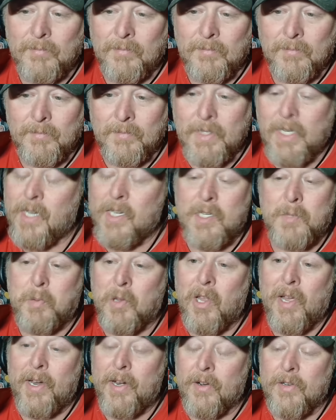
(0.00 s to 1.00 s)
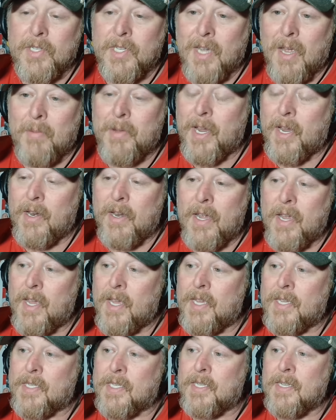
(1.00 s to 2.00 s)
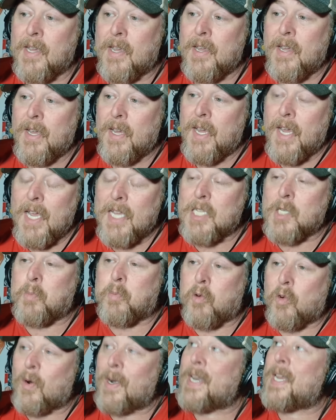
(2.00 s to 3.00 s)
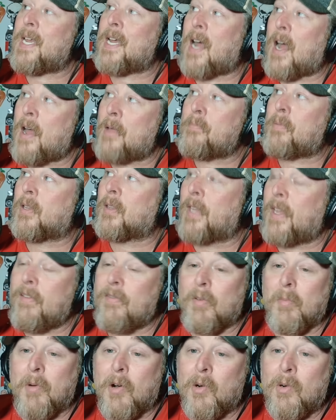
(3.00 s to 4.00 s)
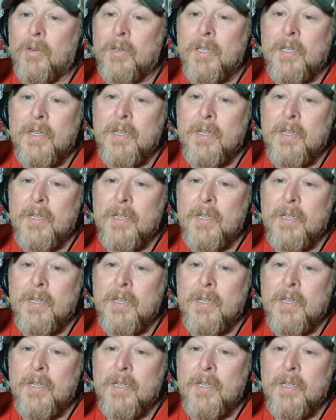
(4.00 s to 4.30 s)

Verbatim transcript: These players, I mean, it's it's pretty unbelievable.